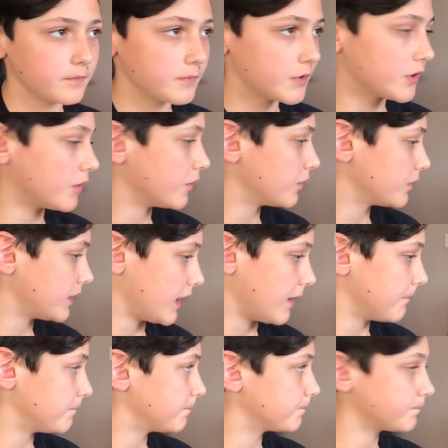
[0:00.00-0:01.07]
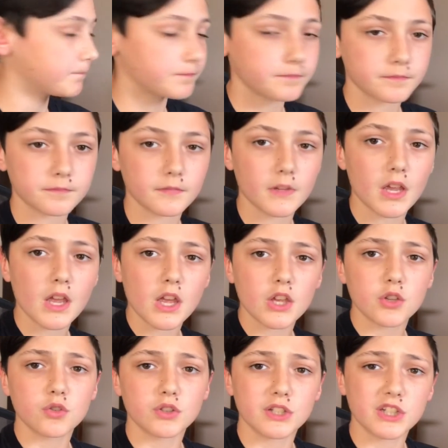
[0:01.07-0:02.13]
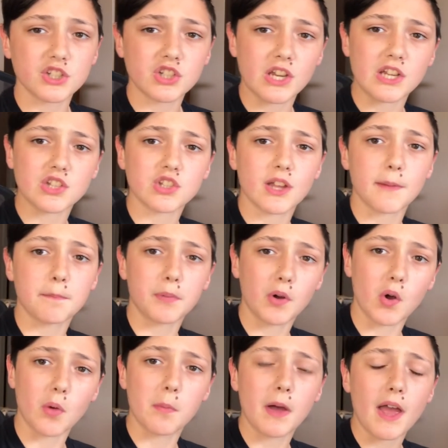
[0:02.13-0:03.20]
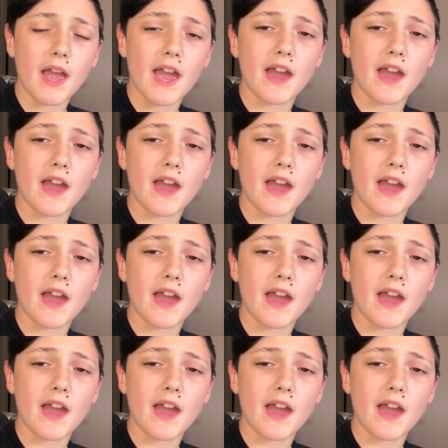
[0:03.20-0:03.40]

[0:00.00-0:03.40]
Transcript: So yeah, you'll need to change that bulb